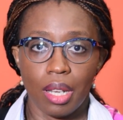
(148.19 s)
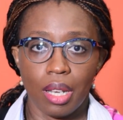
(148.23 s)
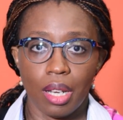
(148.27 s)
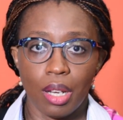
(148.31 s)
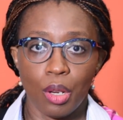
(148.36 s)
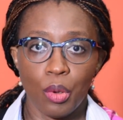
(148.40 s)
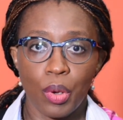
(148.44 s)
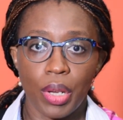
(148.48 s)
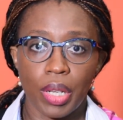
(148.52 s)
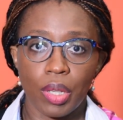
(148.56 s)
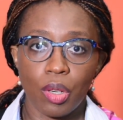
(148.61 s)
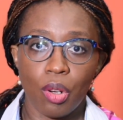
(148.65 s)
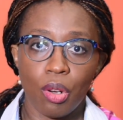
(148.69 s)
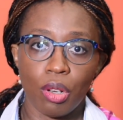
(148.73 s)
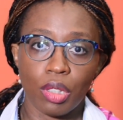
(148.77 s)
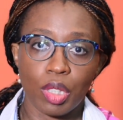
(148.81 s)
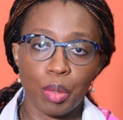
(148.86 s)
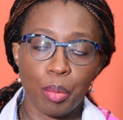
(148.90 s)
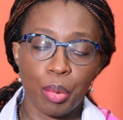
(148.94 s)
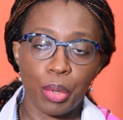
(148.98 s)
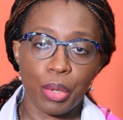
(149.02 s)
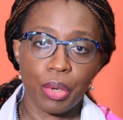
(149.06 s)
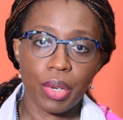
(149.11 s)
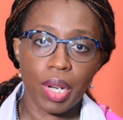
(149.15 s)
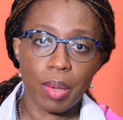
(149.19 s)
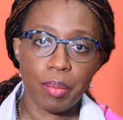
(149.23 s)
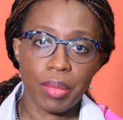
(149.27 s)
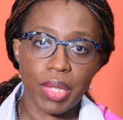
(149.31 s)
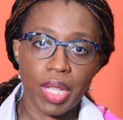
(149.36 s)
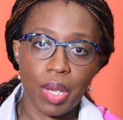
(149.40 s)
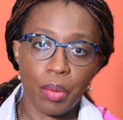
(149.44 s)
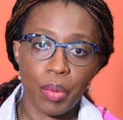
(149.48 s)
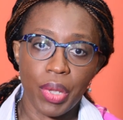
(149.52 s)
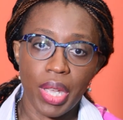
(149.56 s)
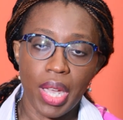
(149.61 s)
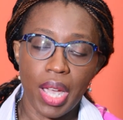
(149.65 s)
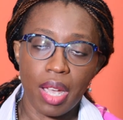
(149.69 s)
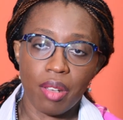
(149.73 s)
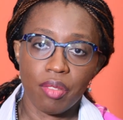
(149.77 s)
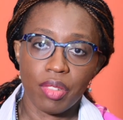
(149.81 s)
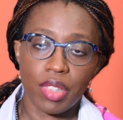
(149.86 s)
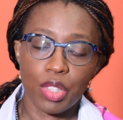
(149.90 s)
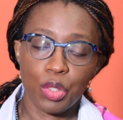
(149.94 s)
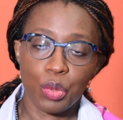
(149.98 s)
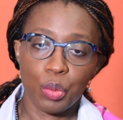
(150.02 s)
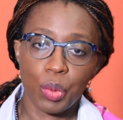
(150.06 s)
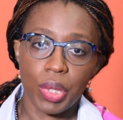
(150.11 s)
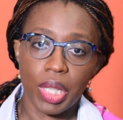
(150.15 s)
look at all the programs that we have
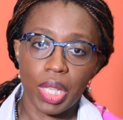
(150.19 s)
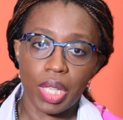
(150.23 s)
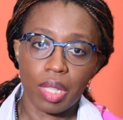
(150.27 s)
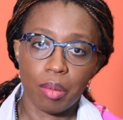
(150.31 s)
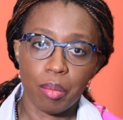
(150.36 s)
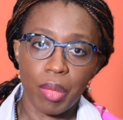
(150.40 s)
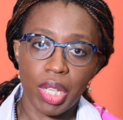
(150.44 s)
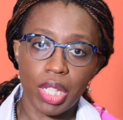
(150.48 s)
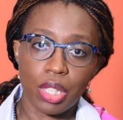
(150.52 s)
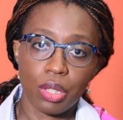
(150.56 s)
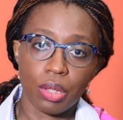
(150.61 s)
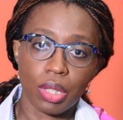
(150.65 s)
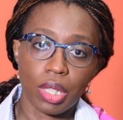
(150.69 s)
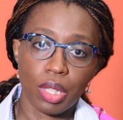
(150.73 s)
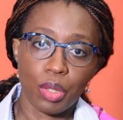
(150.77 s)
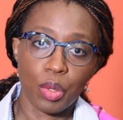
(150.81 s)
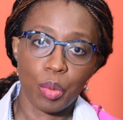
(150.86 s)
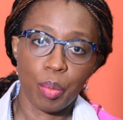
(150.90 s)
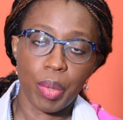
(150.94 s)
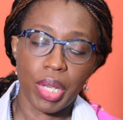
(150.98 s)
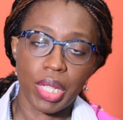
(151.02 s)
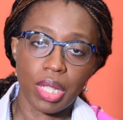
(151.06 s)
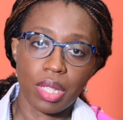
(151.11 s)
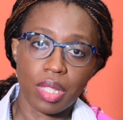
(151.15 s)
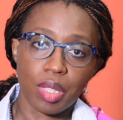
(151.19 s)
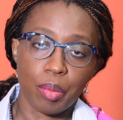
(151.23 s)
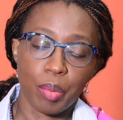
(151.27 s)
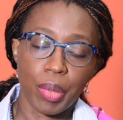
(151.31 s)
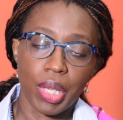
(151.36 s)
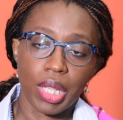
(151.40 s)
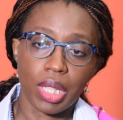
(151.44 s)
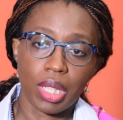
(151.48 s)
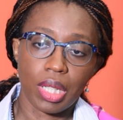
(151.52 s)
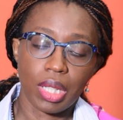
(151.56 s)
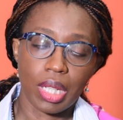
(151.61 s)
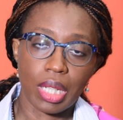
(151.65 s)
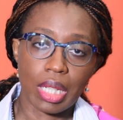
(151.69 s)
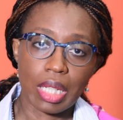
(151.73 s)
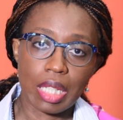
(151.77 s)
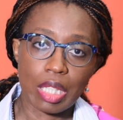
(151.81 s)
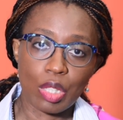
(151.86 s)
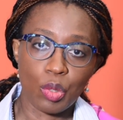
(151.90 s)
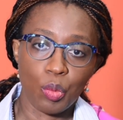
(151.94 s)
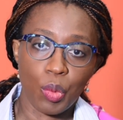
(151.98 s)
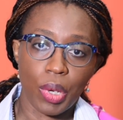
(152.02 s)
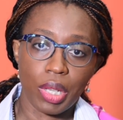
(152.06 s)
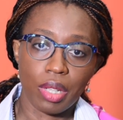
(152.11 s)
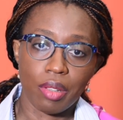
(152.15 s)
this week and make sure that you participate in at
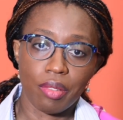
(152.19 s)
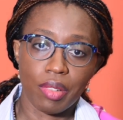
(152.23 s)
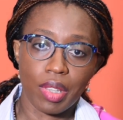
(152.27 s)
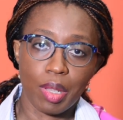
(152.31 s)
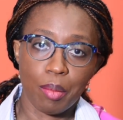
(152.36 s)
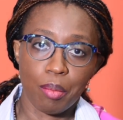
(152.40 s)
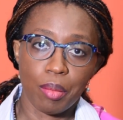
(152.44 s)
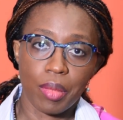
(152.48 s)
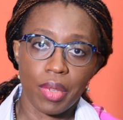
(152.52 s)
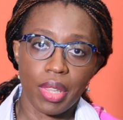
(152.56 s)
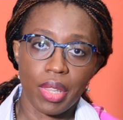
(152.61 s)
least one of them.